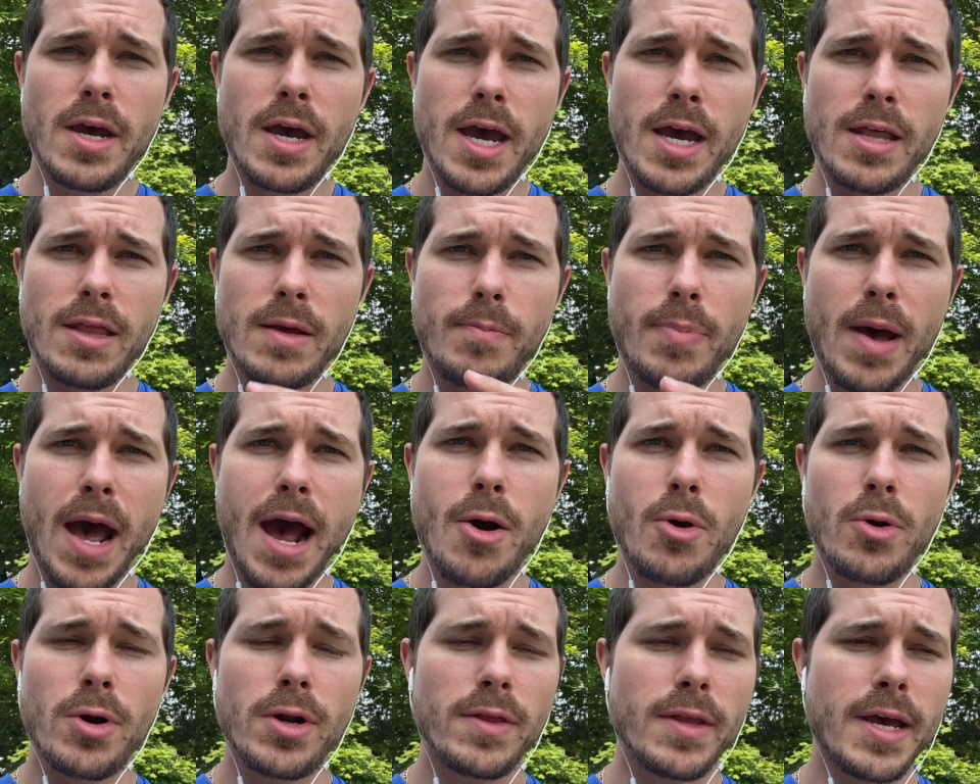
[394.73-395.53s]
And the
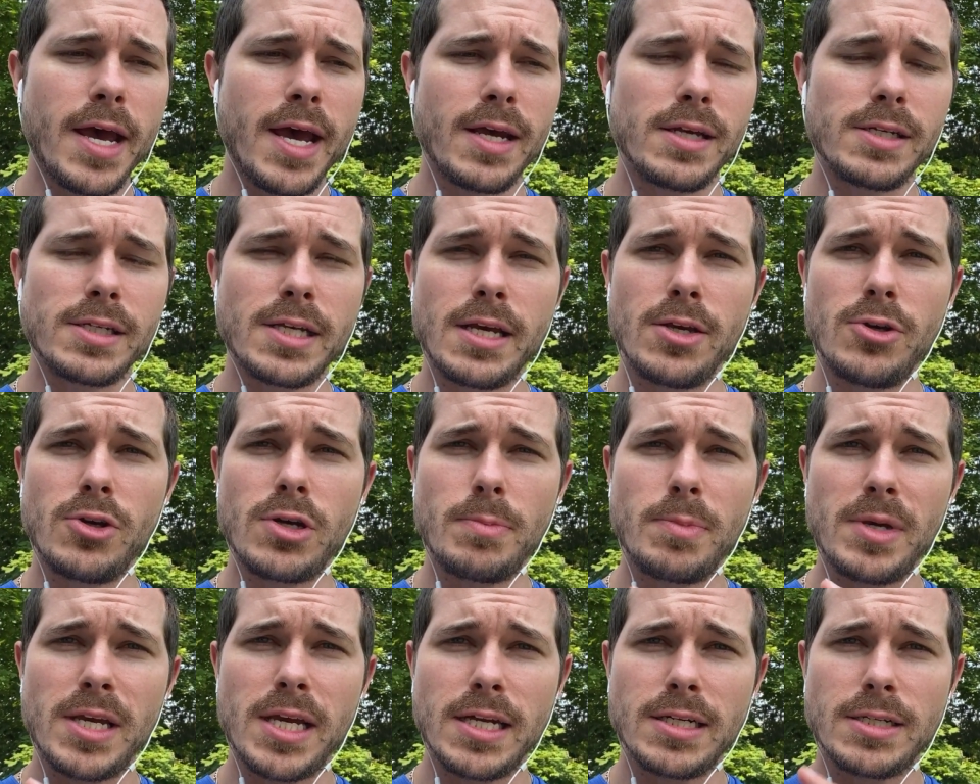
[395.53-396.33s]
power in that is that you
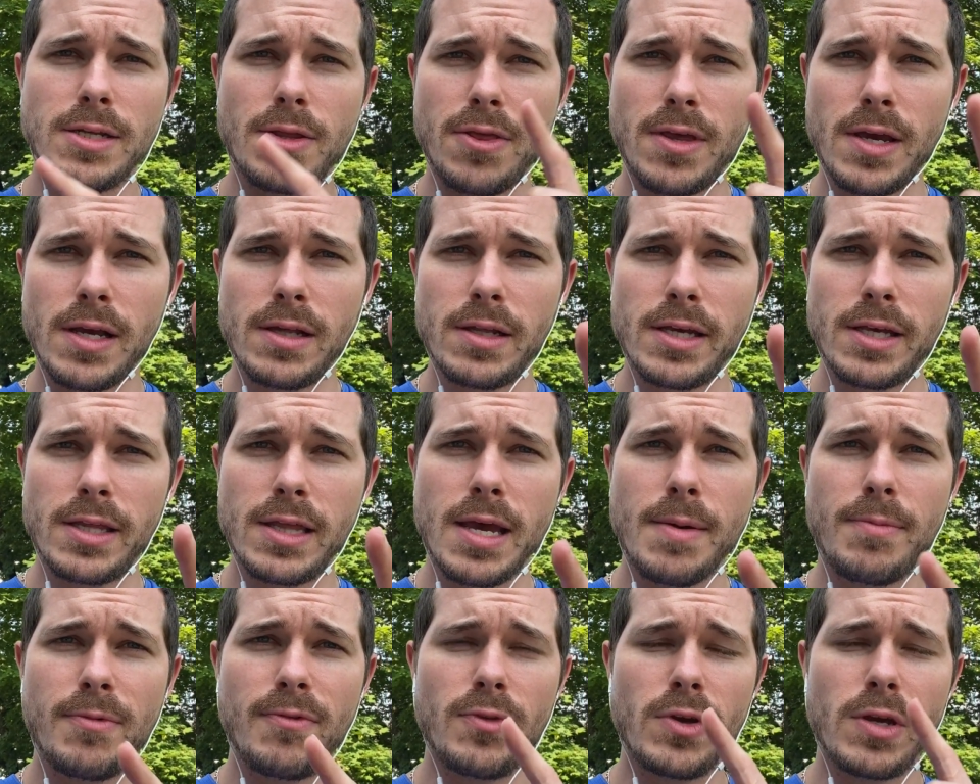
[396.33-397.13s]
can begin to think like
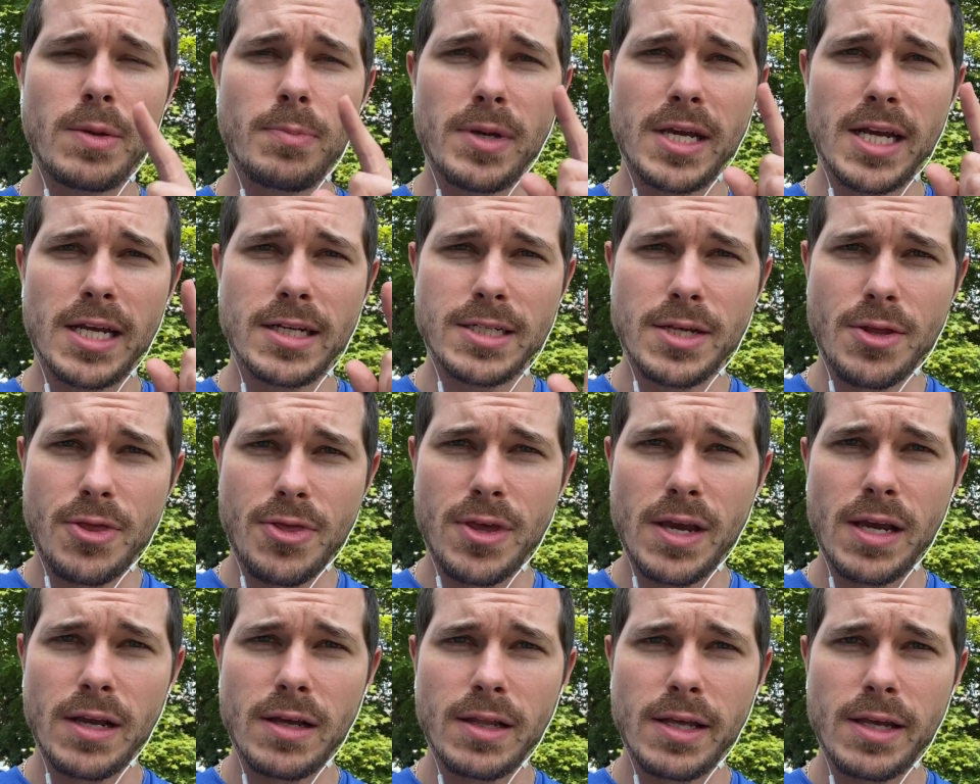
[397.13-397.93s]
them. If you can begin to
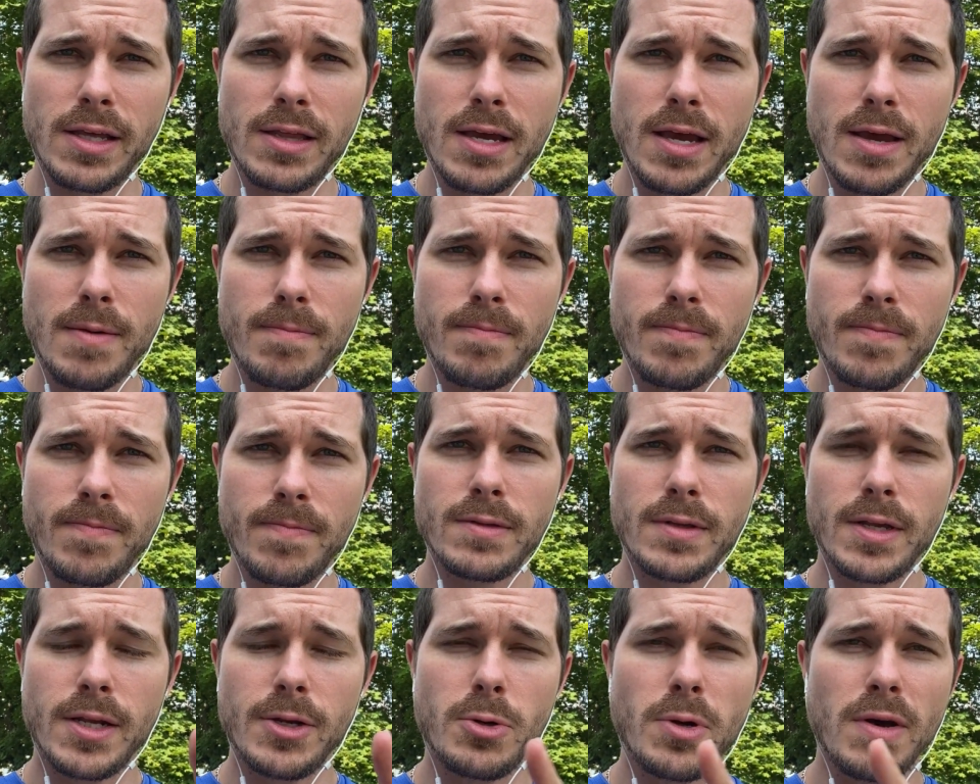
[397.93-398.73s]
think like them,
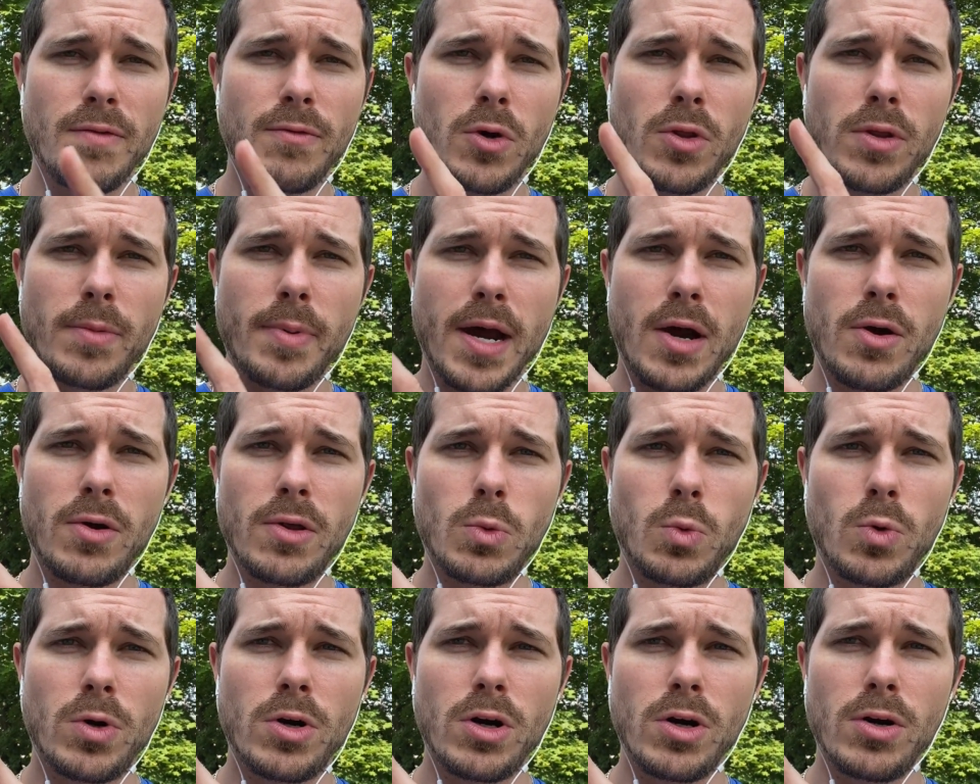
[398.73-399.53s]
then you have all the power in
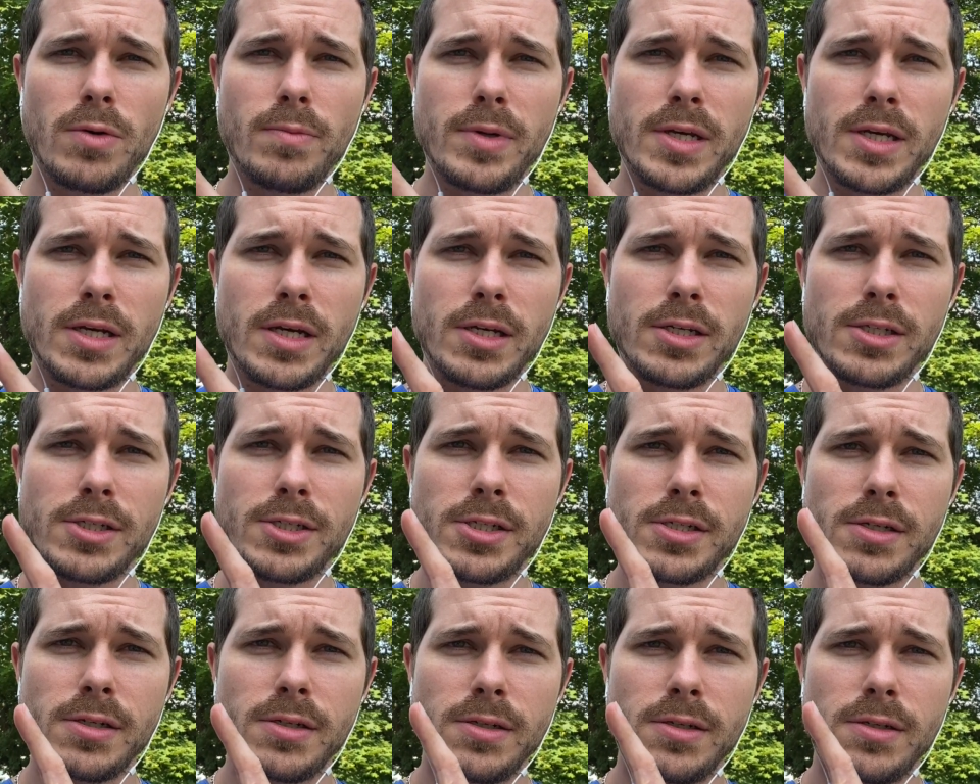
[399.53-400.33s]
the world
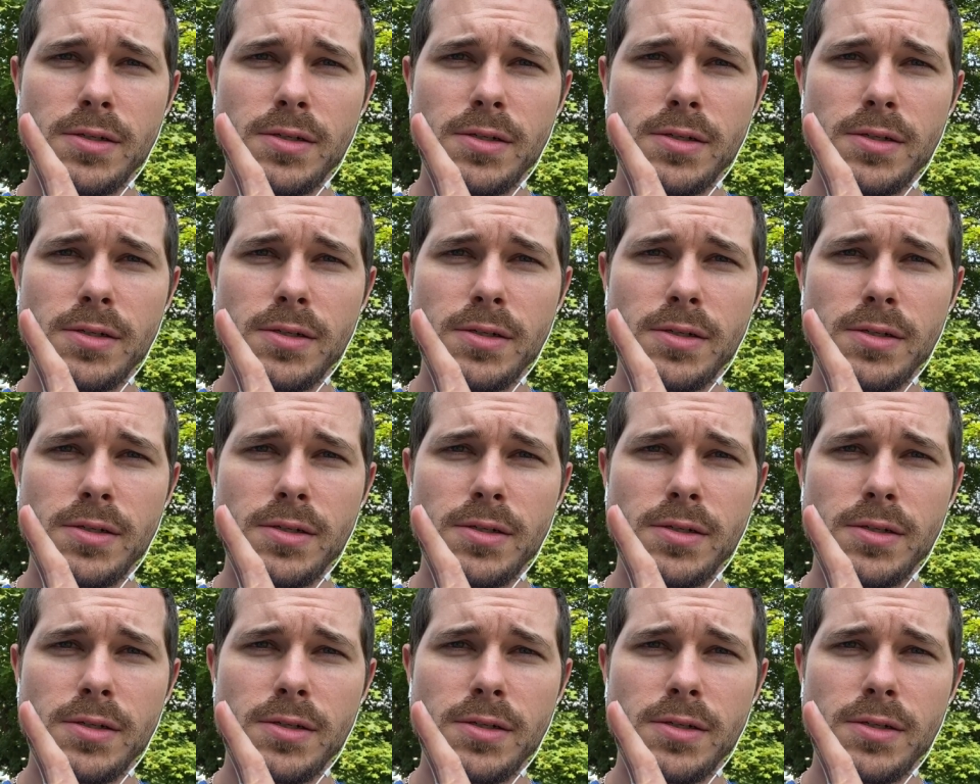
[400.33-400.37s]
because